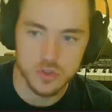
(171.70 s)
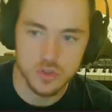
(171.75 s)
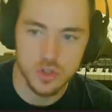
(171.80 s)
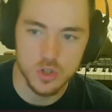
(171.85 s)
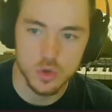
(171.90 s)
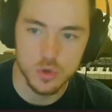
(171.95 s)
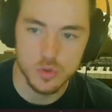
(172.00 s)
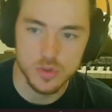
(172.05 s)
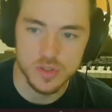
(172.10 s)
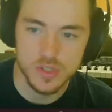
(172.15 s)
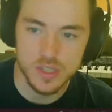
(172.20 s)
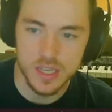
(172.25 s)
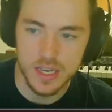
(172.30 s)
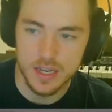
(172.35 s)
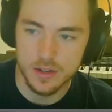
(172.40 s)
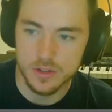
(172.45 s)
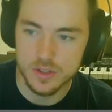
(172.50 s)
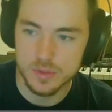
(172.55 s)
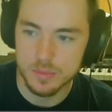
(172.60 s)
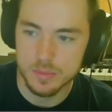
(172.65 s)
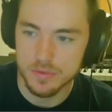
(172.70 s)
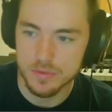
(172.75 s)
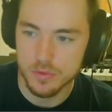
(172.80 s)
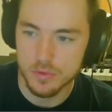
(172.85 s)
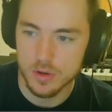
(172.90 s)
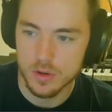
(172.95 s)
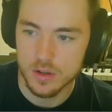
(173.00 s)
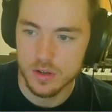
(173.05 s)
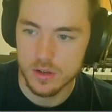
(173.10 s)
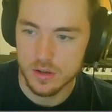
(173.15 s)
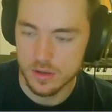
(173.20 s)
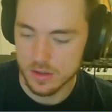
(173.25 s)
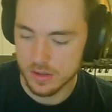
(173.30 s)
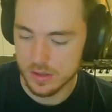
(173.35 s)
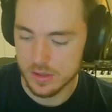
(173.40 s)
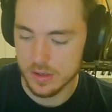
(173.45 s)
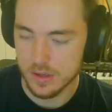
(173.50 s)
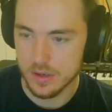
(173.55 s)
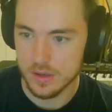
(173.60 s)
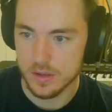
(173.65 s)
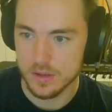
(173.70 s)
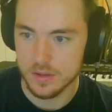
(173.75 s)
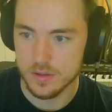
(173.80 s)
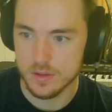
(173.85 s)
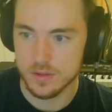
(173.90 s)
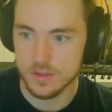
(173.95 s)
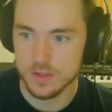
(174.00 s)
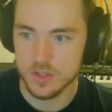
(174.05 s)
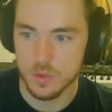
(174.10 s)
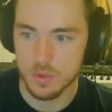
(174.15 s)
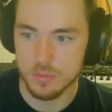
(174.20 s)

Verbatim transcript: gold scales before. So we're